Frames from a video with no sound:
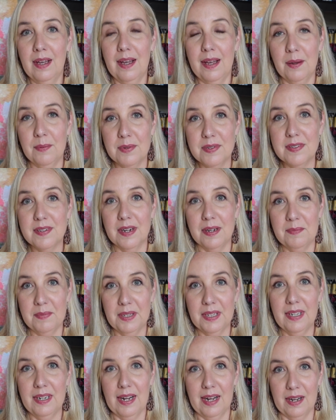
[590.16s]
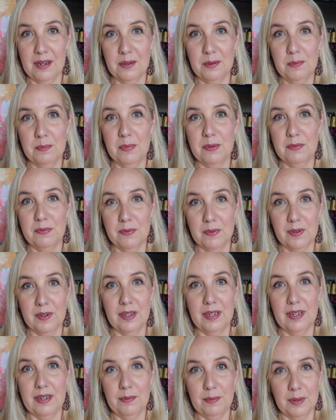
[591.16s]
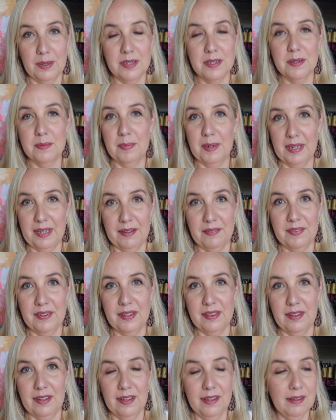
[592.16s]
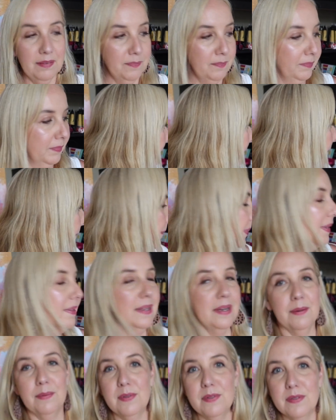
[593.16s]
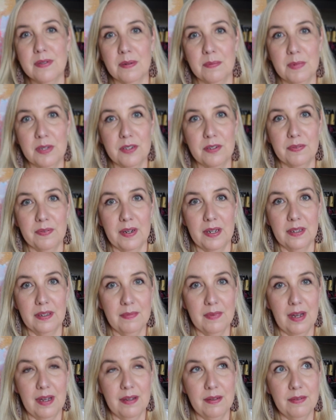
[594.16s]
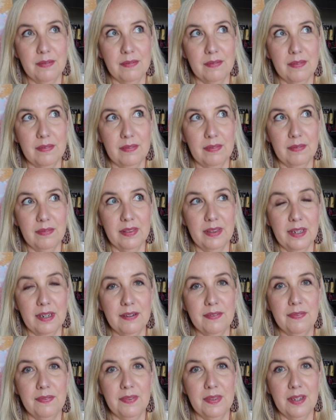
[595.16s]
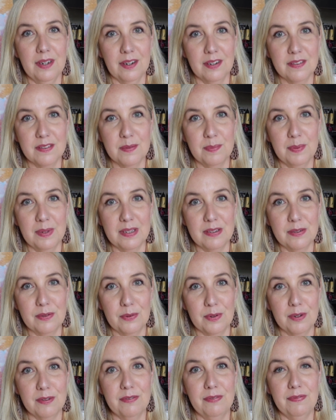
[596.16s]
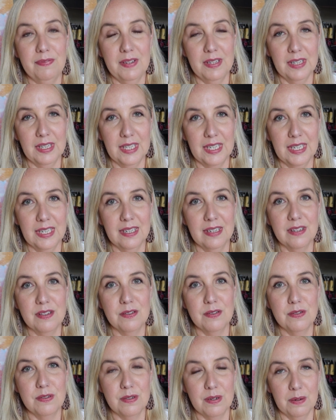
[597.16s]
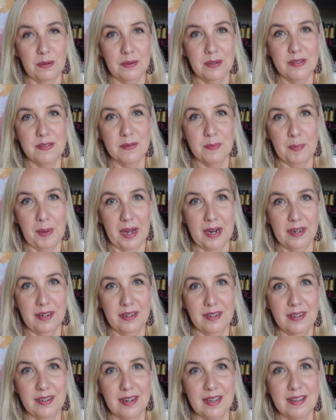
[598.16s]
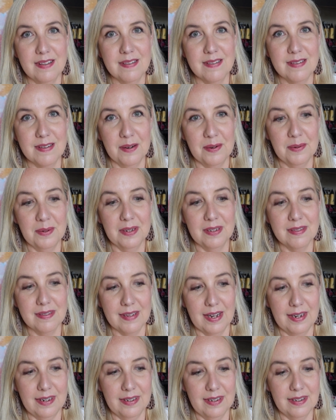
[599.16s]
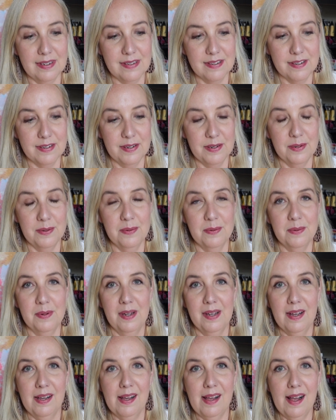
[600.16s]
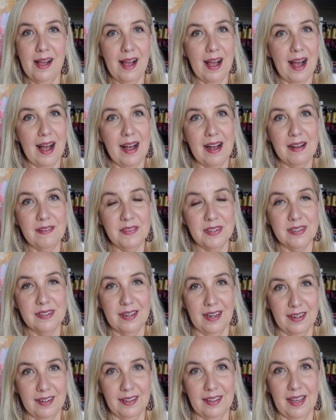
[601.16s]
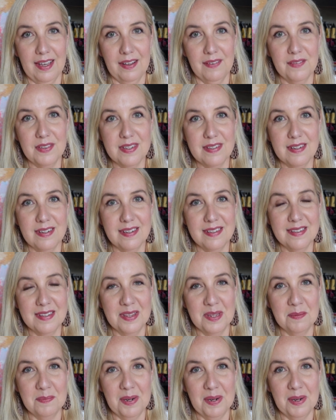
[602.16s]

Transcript: it was time to get out before I wanted to buy everything. But that was so much fun. I left the art supply store feeling so inspired and so excited to have a ton of canvases in the